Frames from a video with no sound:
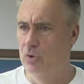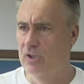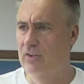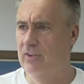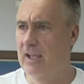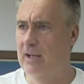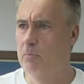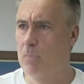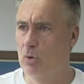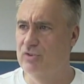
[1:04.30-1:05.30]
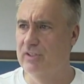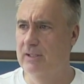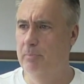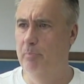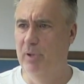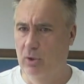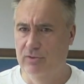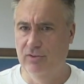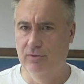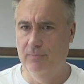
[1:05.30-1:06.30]
work is getting mostly
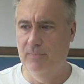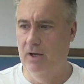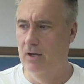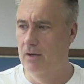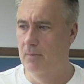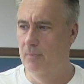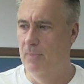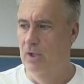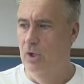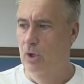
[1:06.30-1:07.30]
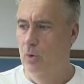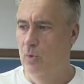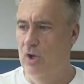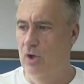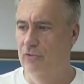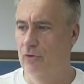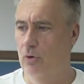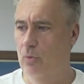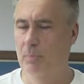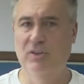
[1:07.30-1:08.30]
built. We
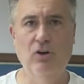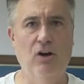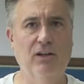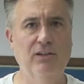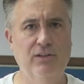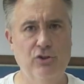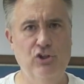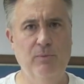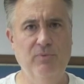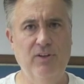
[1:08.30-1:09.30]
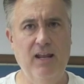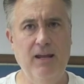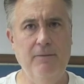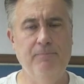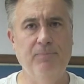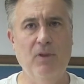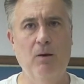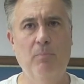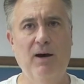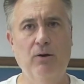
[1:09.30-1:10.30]
also will be talking to Jim today
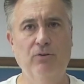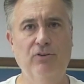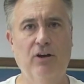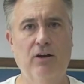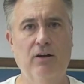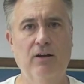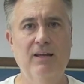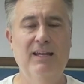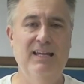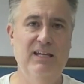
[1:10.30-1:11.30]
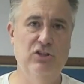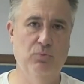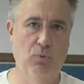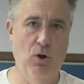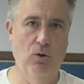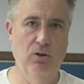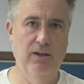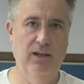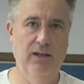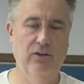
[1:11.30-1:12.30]
about his role
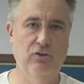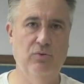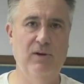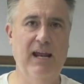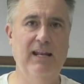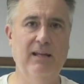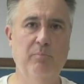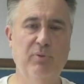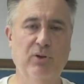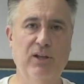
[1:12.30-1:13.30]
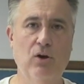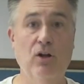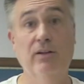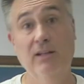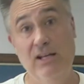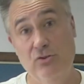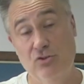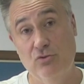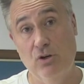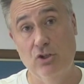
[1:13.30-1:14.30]
in creating and building all the laser
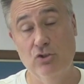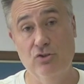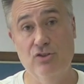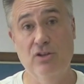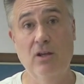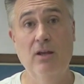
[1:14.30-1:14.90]
structures.